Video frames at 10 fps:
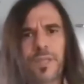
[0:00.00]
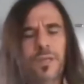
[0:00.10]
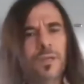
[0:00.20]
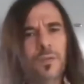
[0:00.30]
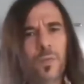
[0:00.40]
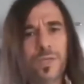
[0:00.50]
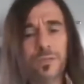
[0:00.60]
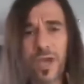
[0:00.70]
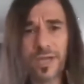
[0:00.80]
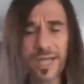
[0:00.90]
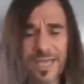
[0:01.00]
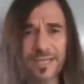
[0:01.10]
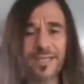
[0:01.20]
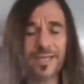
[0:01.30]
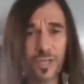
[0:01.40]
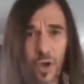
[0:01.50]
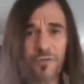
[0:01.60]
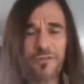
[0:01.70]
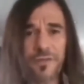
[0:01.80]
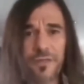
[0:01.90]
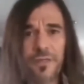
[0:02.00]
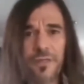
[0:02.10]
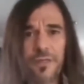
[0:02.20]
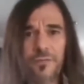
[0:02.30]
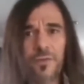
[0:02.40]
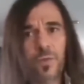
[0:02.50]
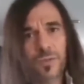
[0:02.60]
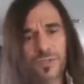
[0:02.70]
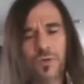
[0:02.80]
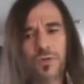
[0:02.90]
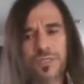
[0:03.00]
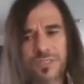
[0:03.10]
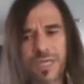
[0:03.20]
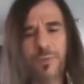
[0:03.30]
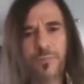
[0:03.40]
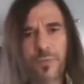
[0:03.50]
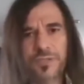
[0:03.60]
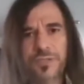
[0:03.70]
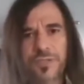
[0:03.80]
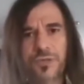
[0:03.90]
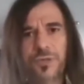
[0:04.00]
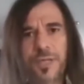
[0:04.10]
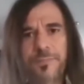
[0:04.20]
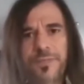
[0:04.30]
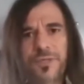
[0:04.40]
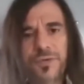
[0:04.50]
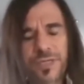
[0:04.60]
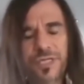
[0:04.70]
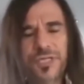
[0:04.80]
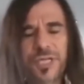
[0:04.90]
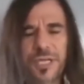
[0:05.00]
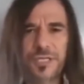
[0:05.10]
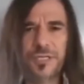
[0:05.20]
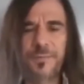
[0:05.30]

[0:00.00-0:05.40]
where you lie naked in a coffin with what's called a temple prostitute during initiation.